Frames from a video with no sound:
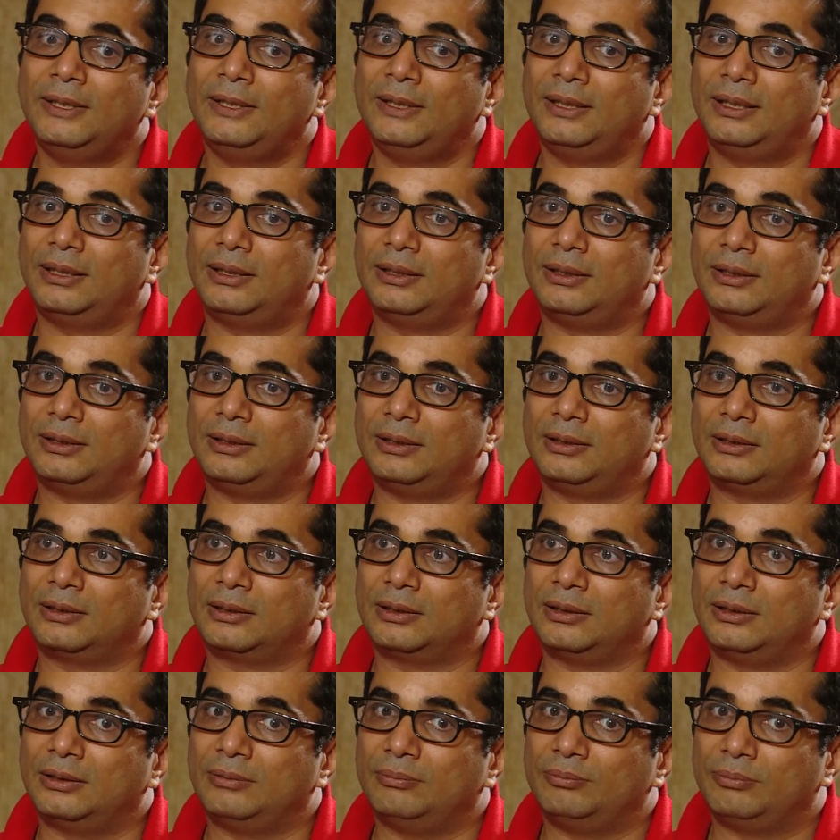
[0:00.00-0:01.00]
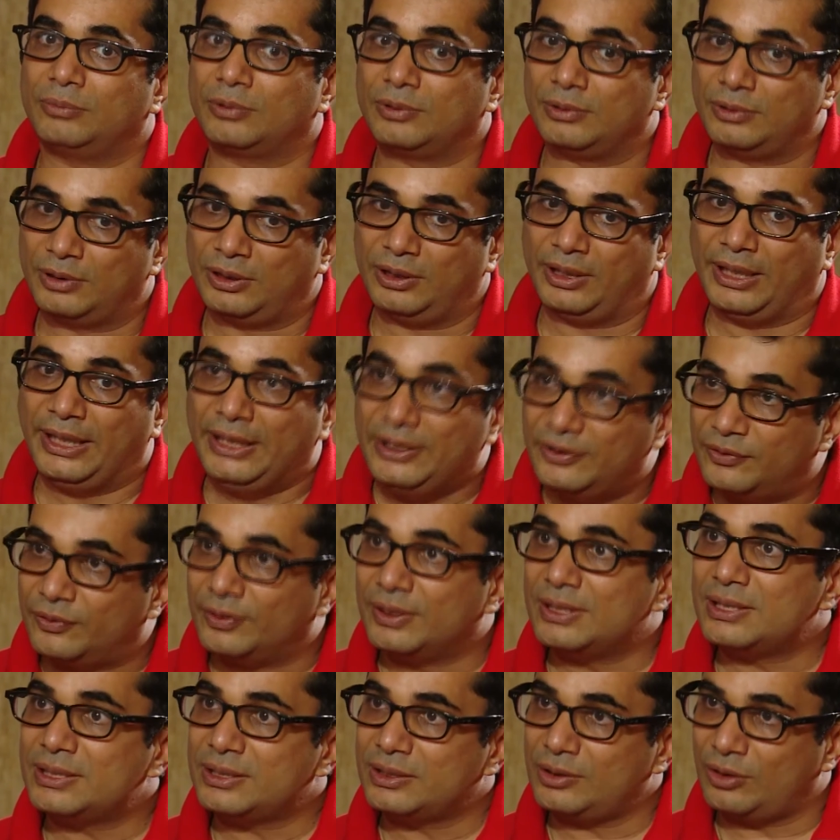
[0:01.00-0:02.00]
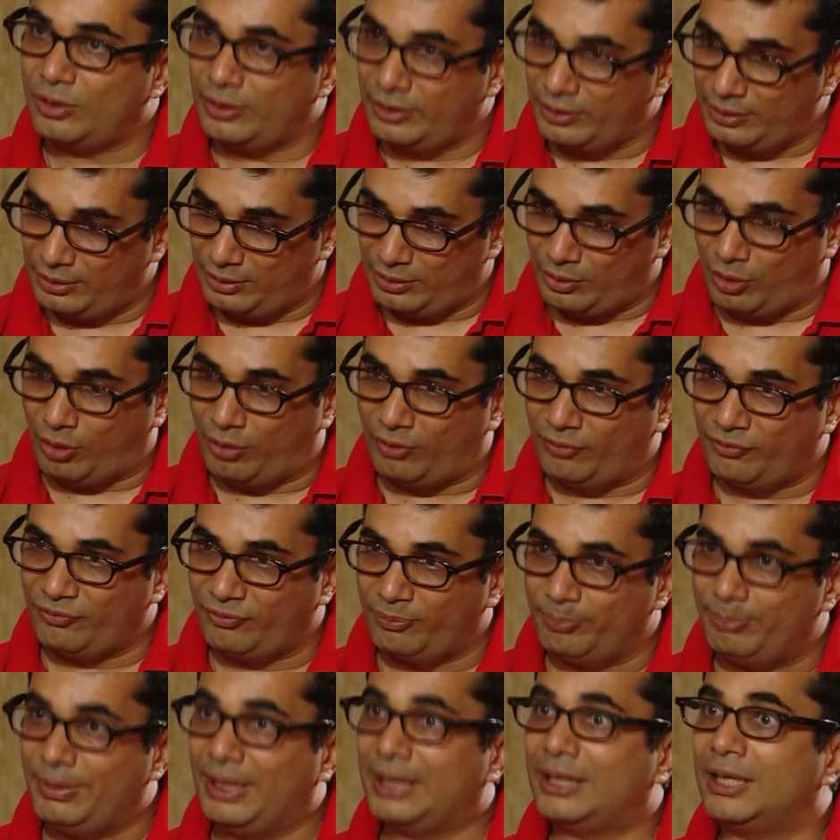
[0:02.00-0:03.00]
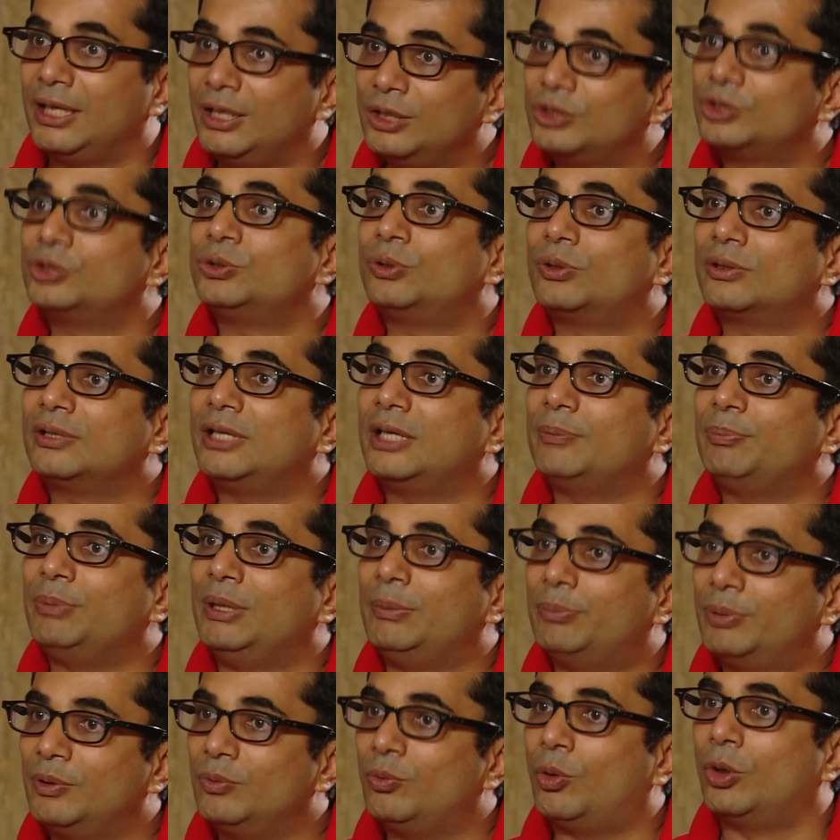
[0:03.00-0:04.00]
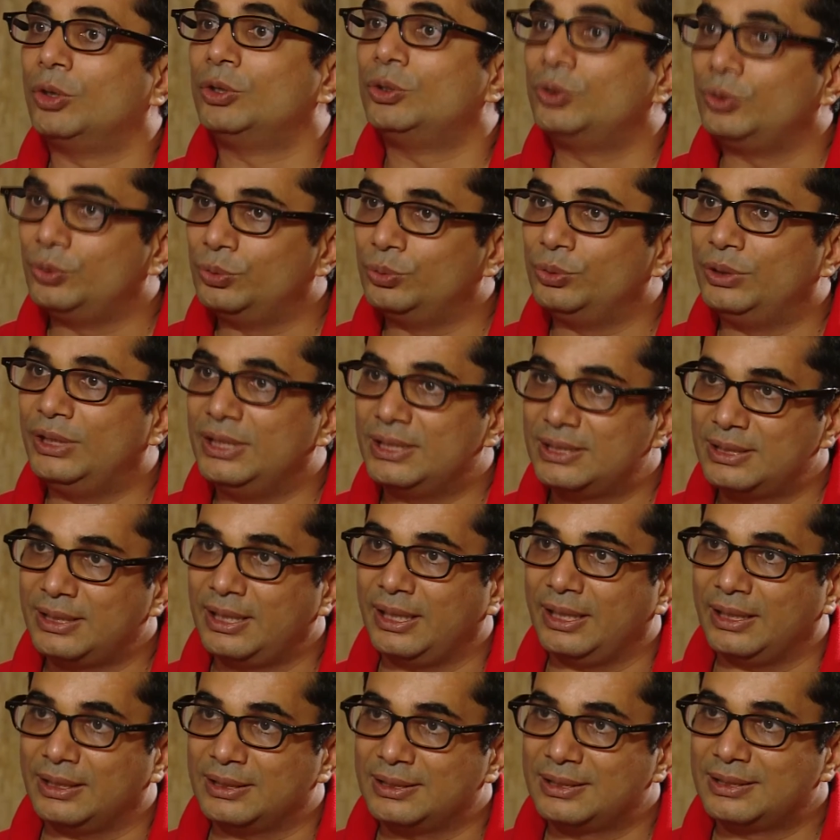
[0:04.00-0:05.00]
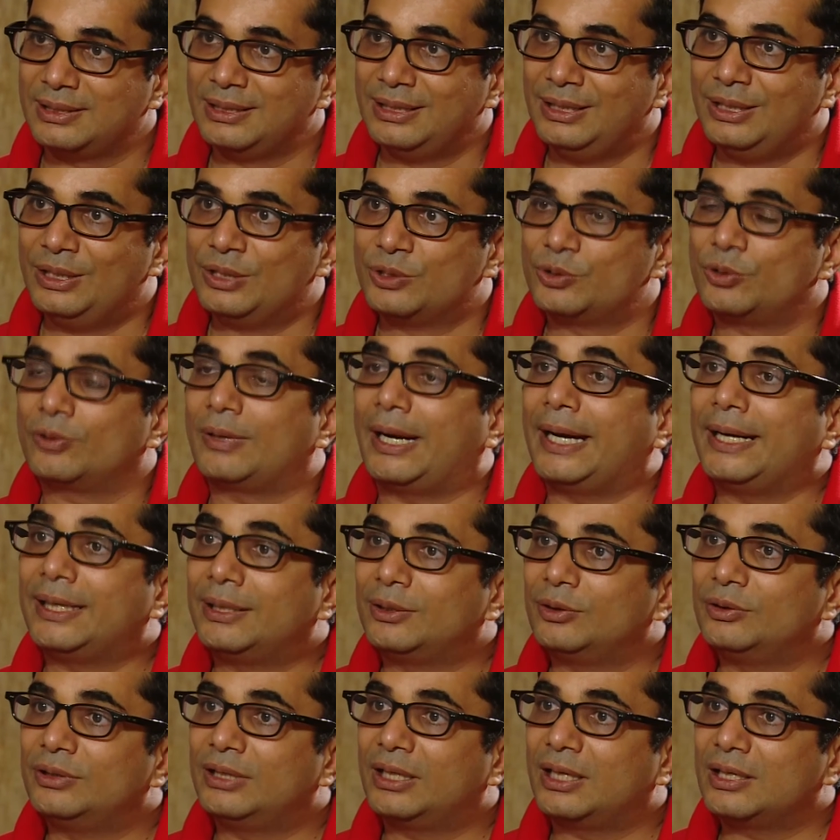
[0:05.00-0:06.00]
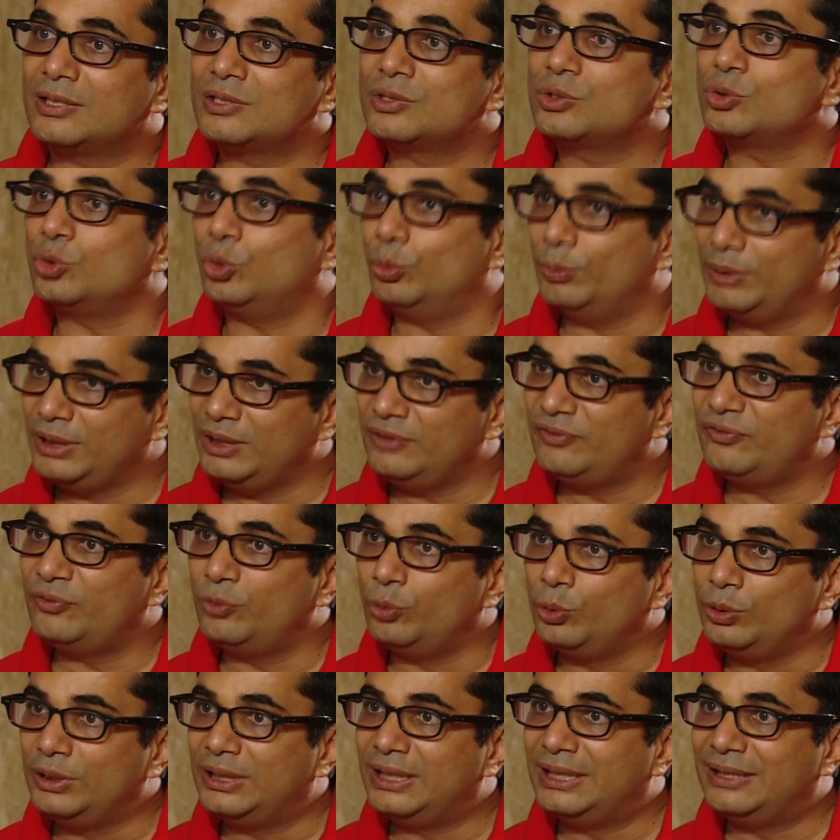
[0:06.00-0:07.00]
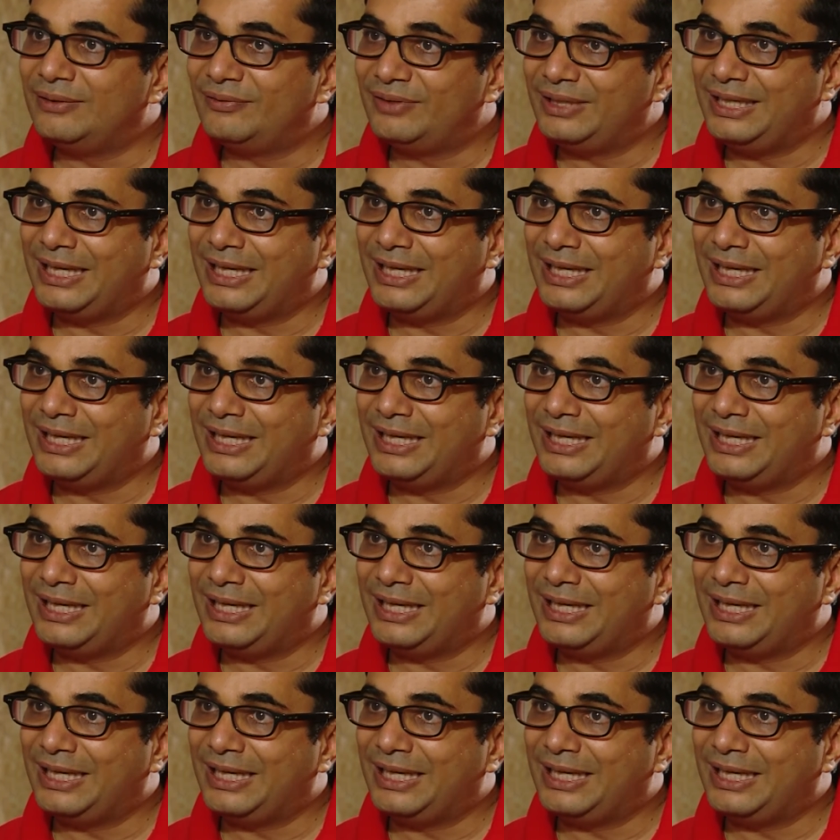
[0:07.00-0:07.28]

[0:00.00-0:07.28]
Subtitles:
the interest in, of making sure that people want to do these things. So right now there are so many food delivery